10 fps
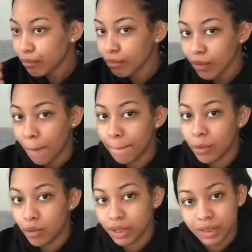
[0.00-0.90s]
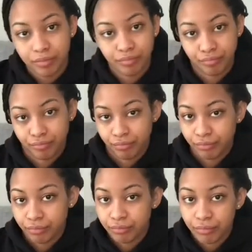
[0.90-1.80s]
Boys,
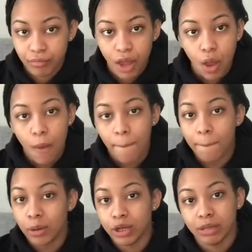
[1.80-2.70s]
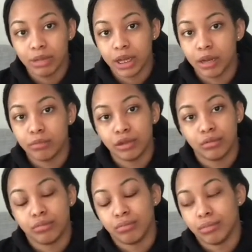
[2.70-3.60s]
when it comes to
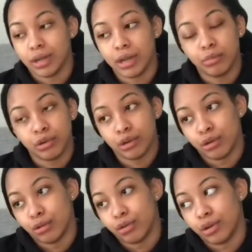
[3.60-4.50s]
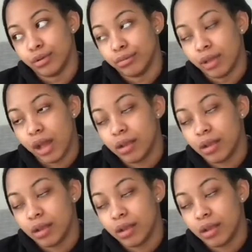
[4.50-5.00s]
the girl code, like,